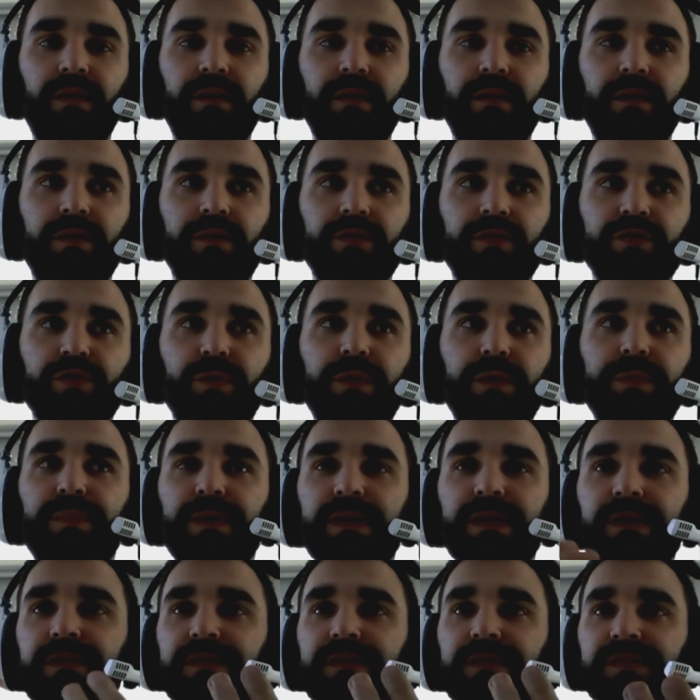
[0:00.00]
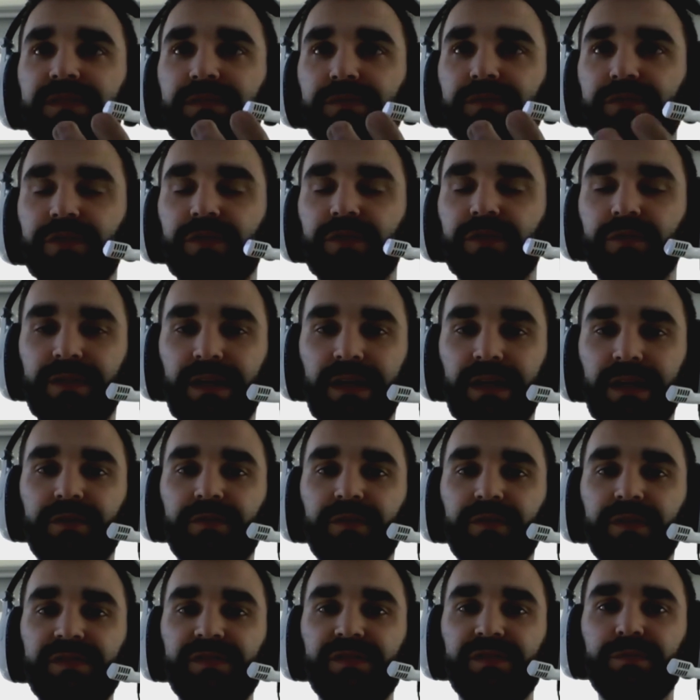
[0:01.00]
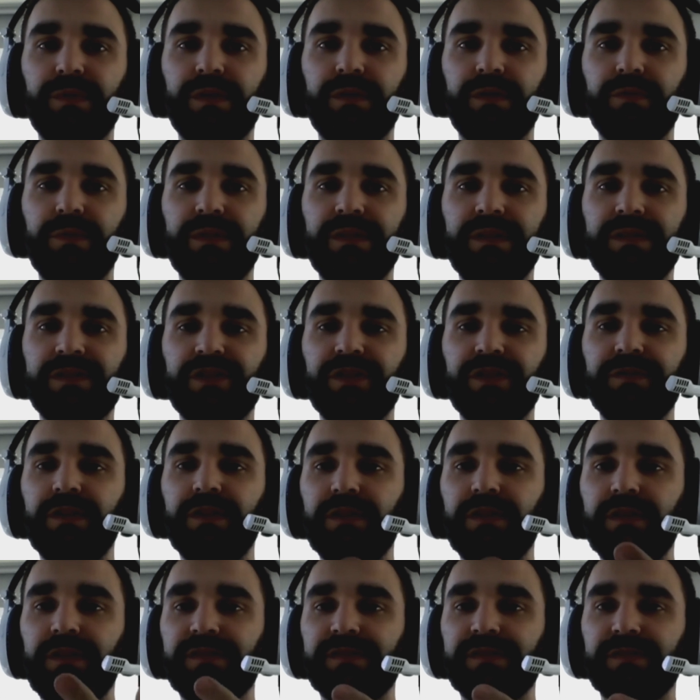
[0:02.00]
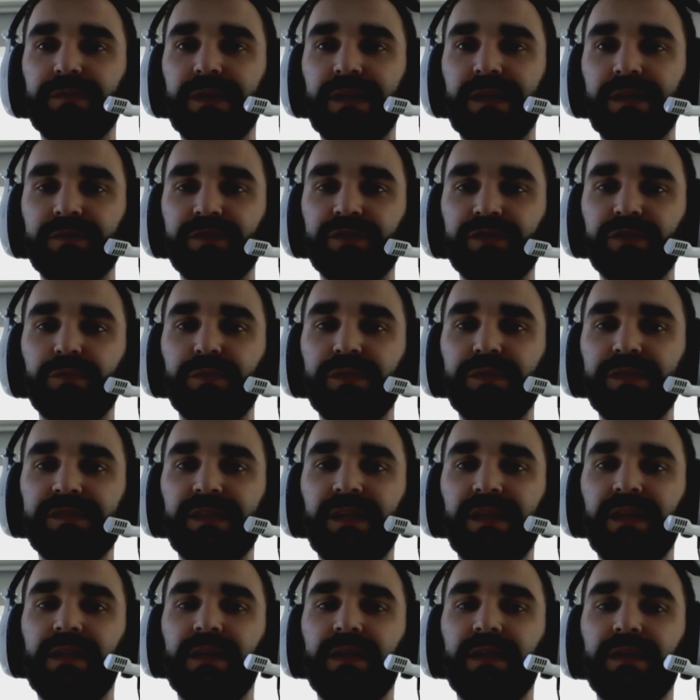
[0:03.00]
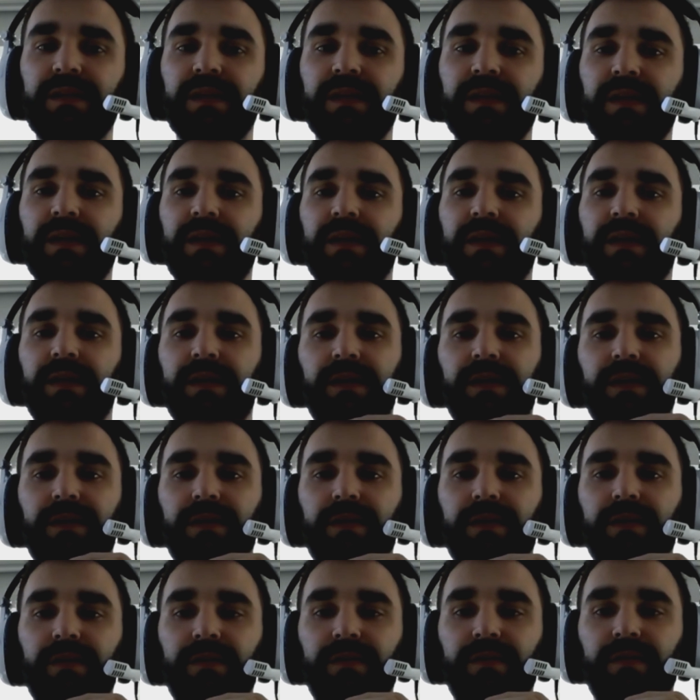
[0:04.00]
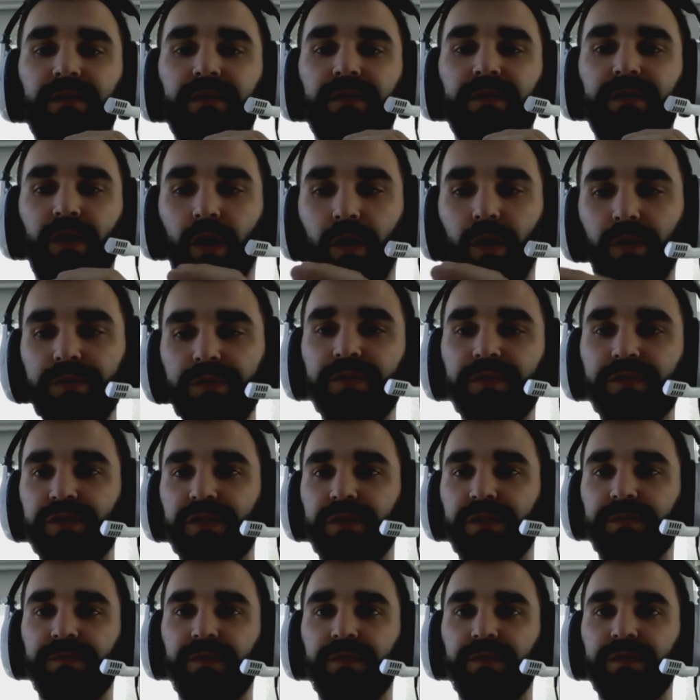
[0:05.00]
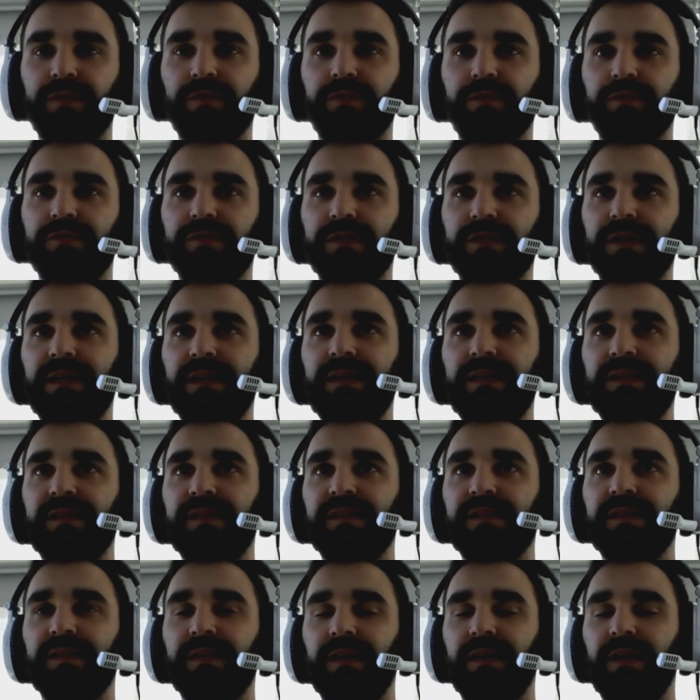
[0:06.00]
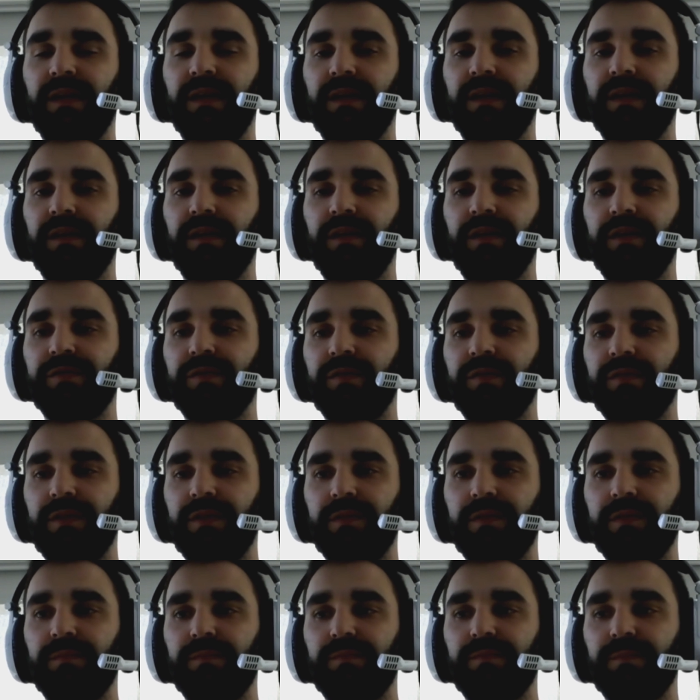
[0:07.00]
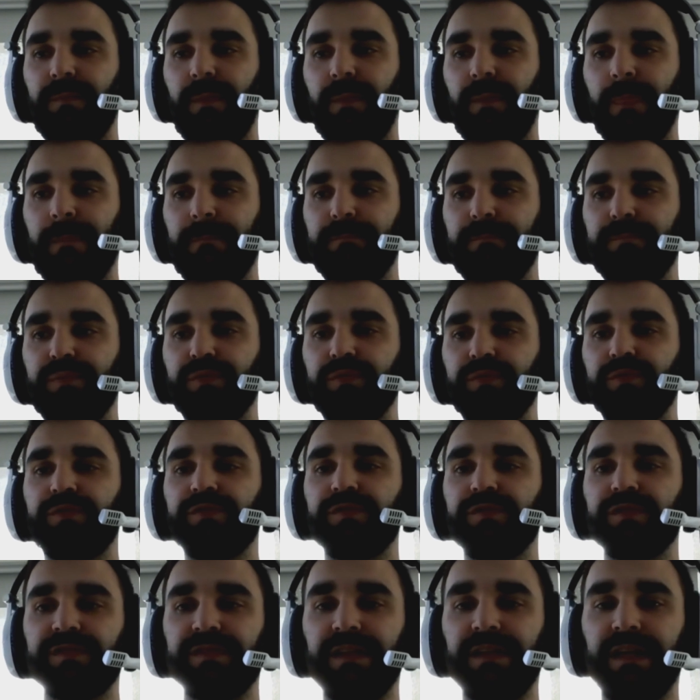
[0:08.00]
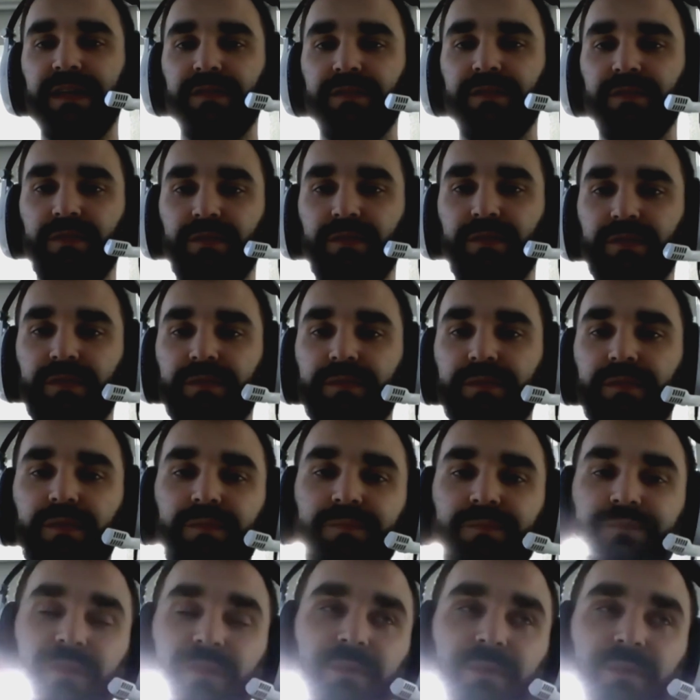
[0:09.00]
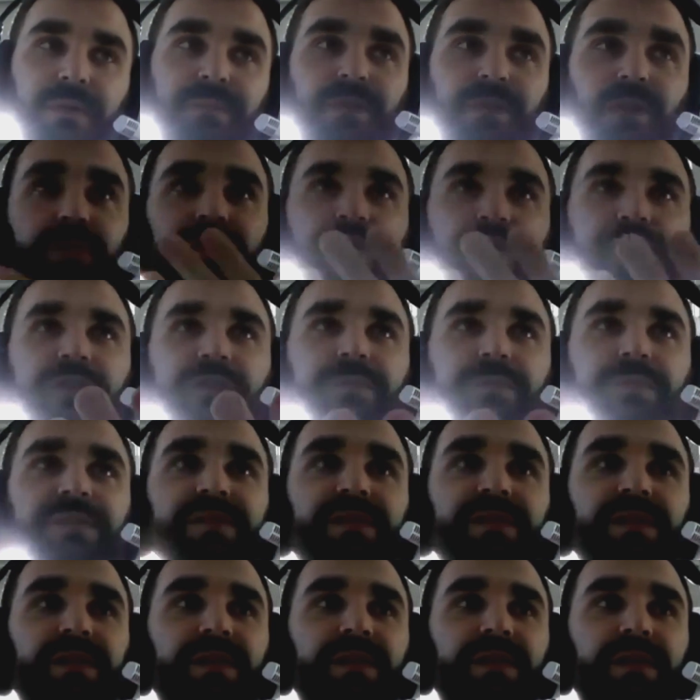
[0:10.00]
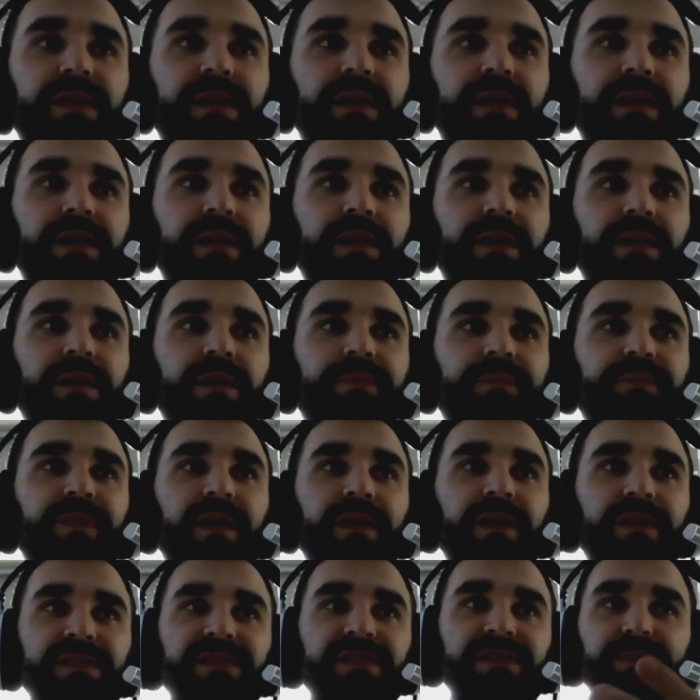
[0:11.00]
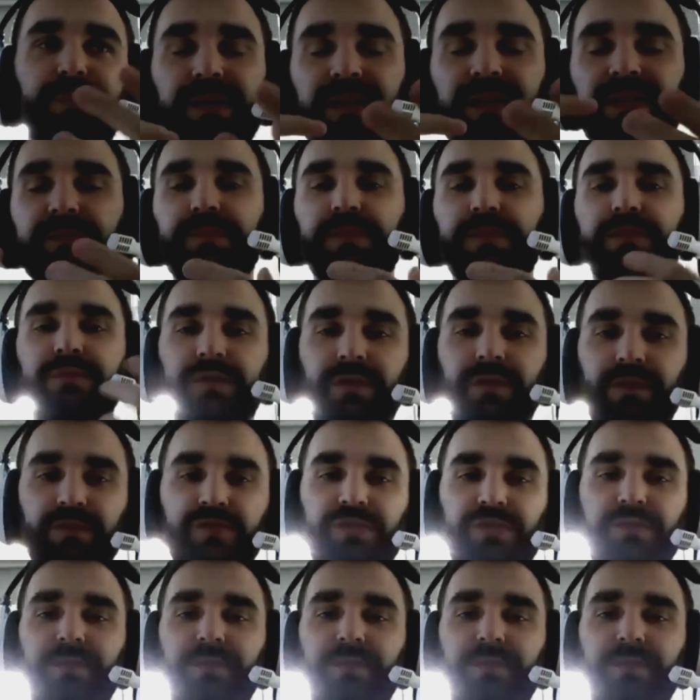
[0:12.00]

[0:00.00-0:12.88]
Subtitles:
So we built a solution called Accurist where we shifted this around. So we said that the ownership for the contracts is on the producer side, or maybe ownership is split between the consumer and